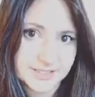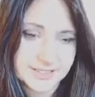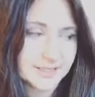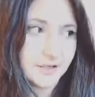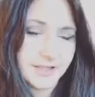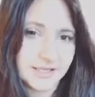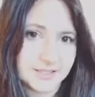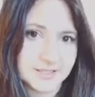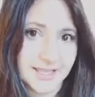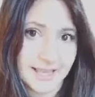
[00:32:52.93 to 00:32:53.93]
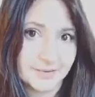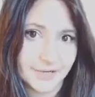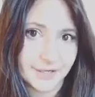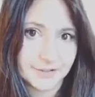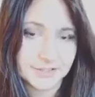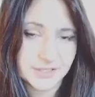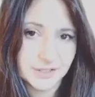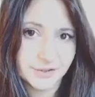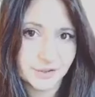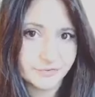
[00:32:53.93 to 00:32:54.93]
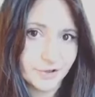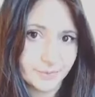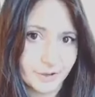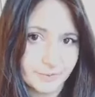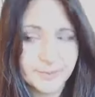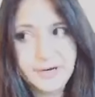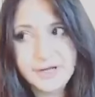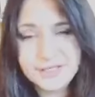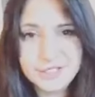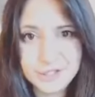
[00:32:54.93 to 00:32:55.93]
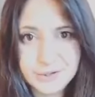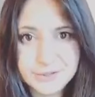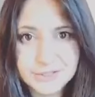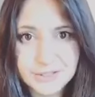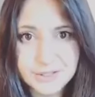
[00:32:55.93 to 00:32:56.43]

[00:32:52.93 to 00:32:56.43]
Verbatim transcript: saying, no, they're the scapegoats. The real problem are the Jews.